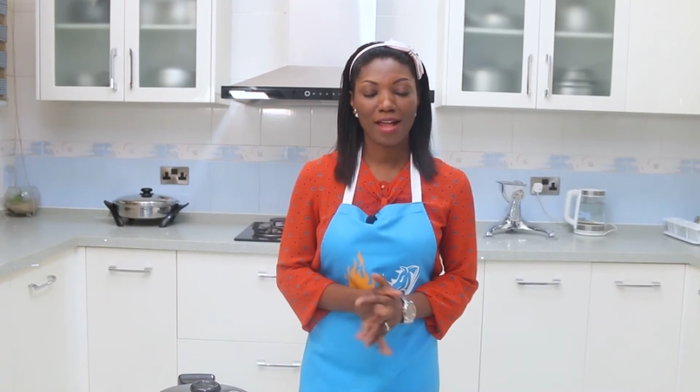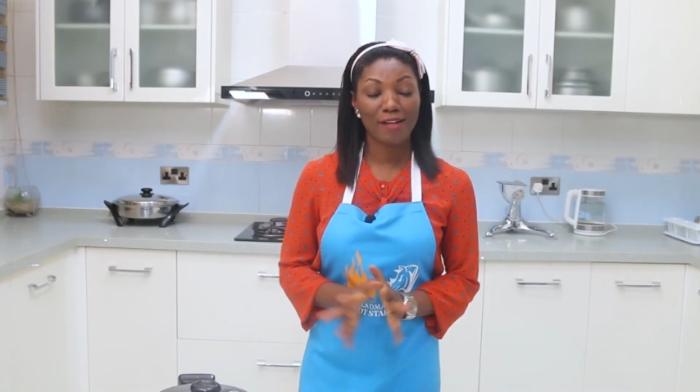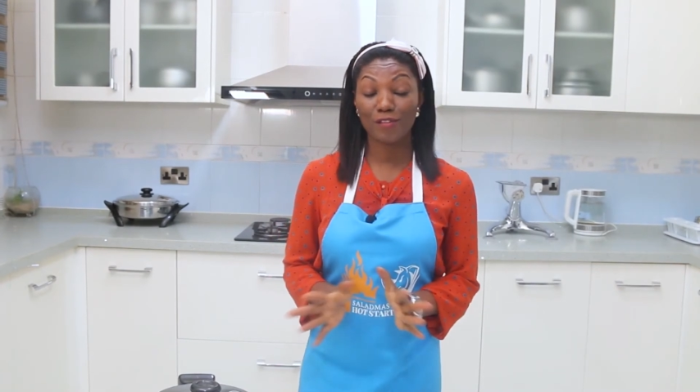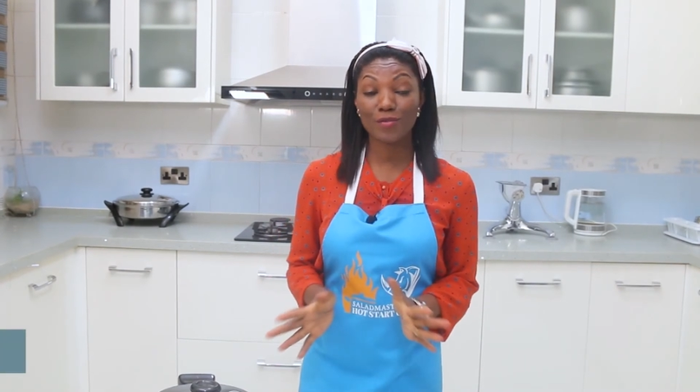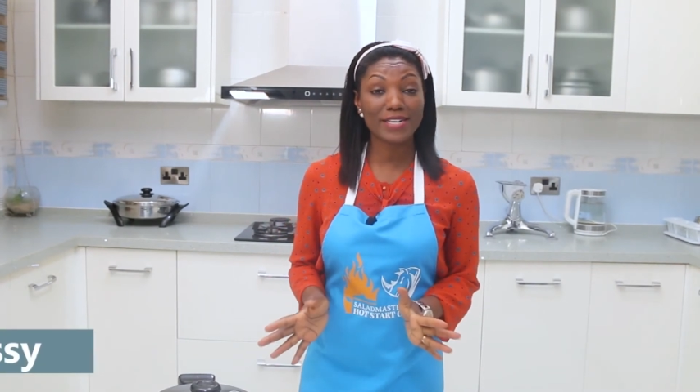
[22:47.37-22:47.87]

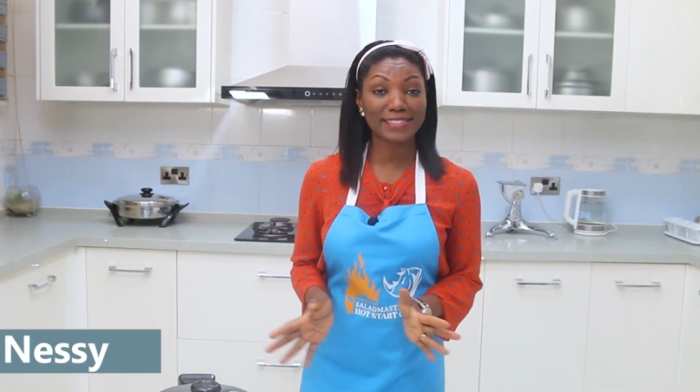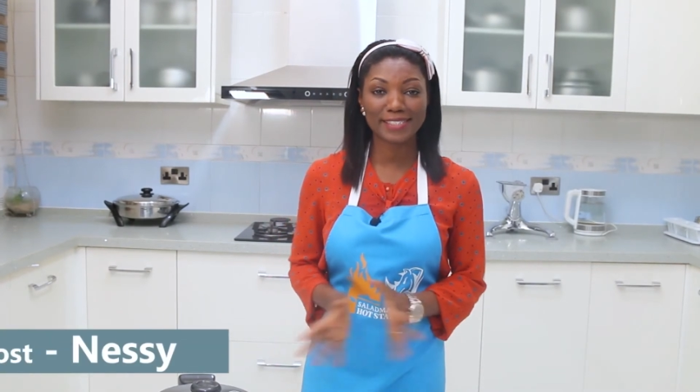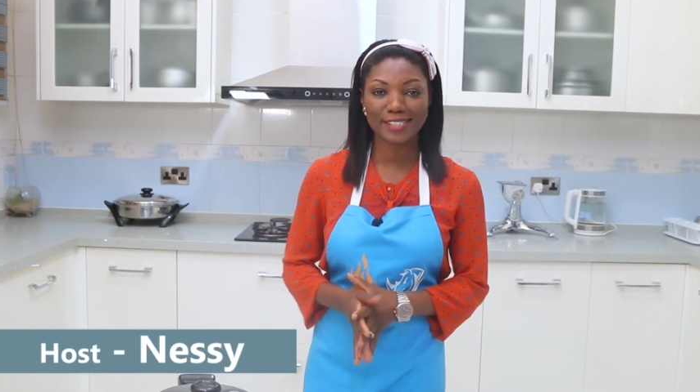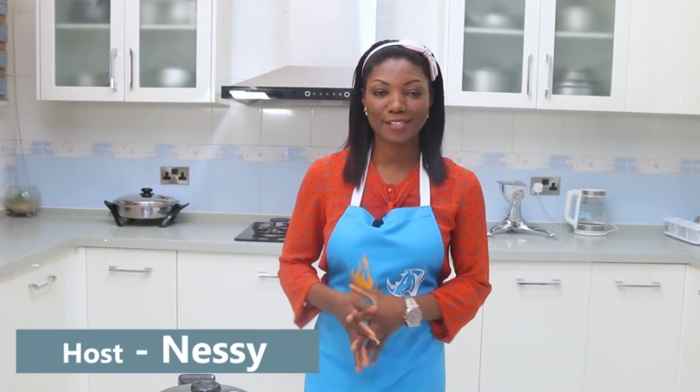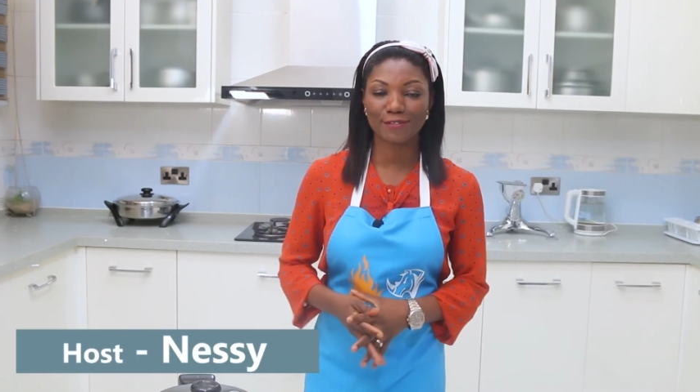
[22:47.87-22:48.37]

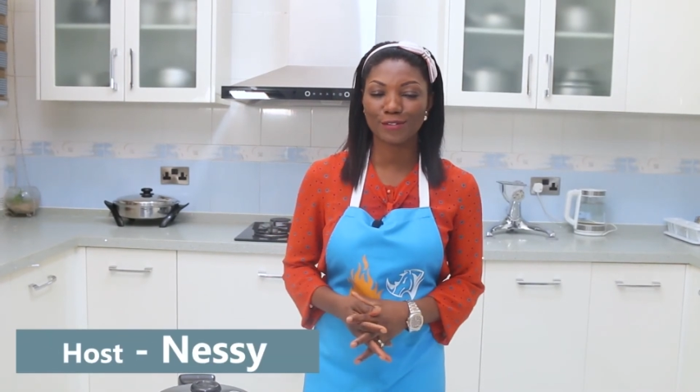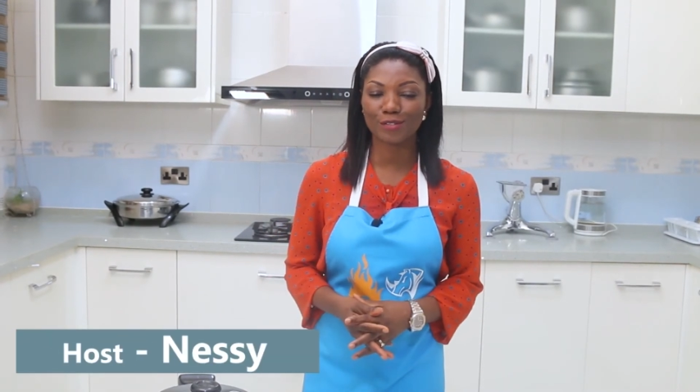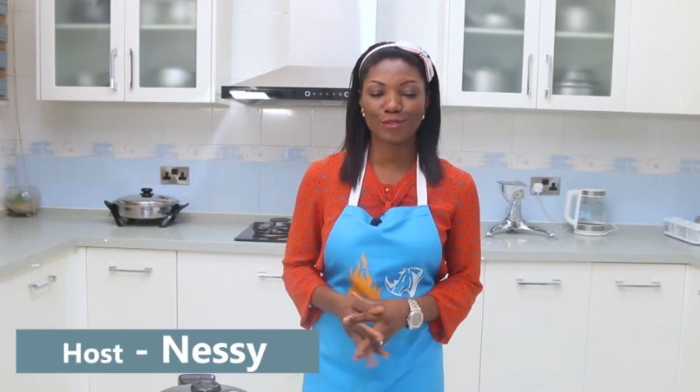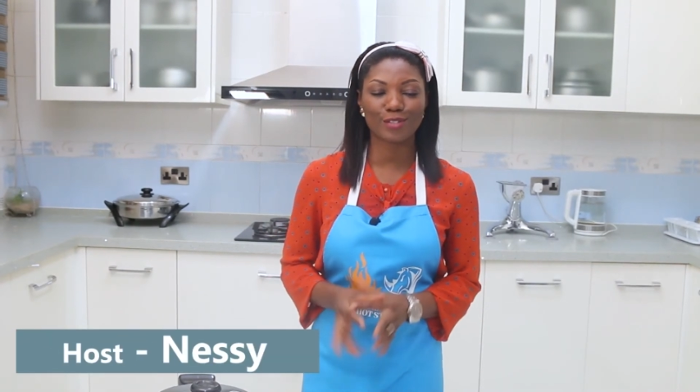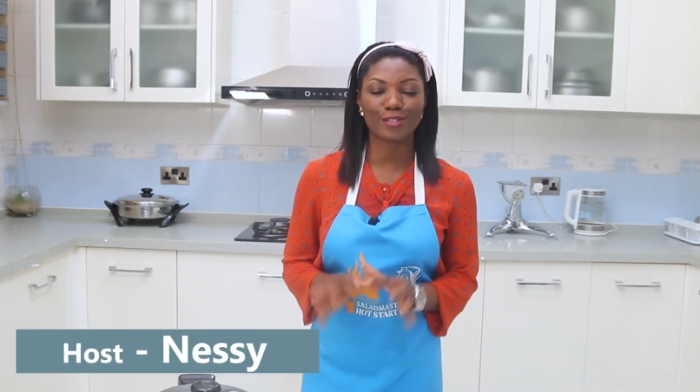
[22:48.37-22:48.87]
Viewers, the food
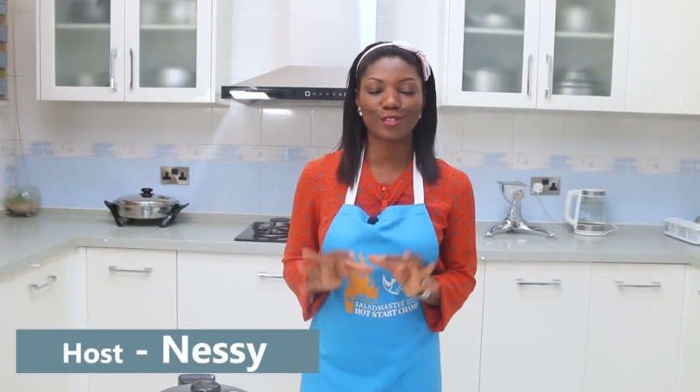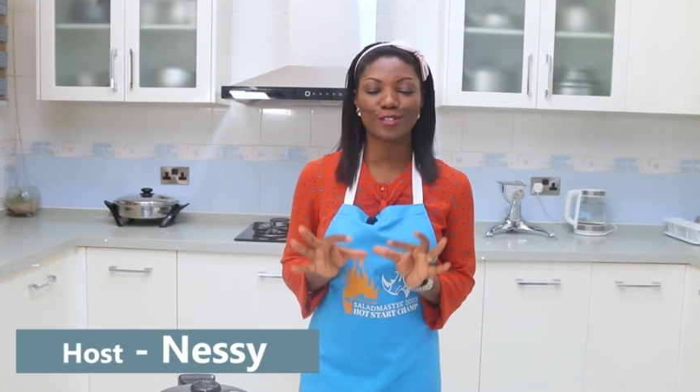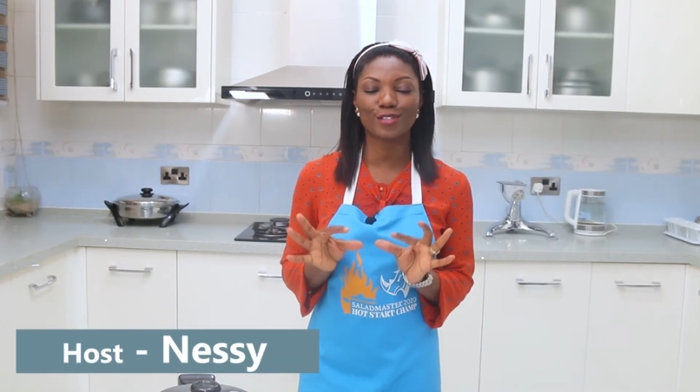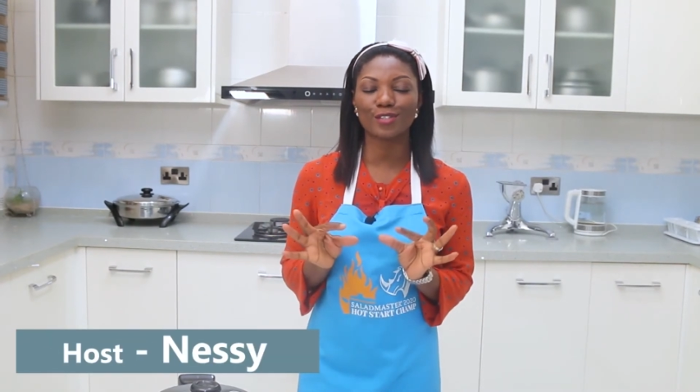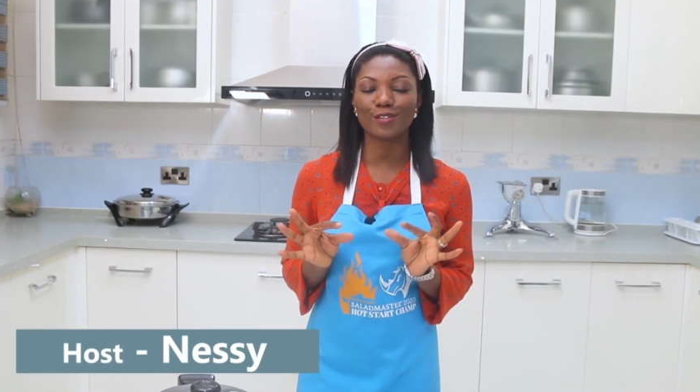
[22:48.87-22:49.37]
was
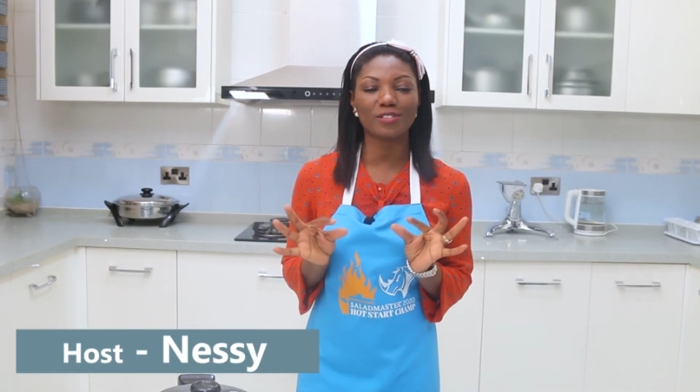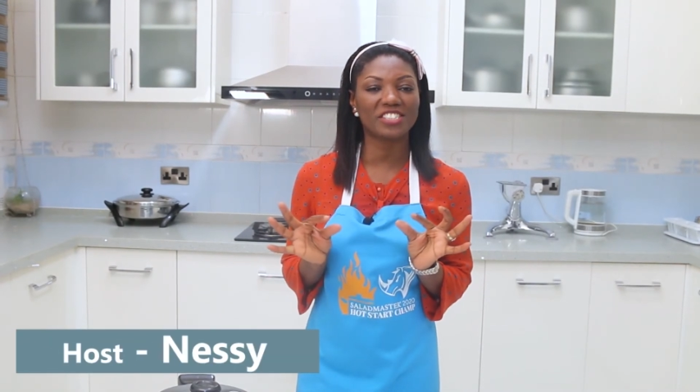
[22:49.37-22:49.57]
so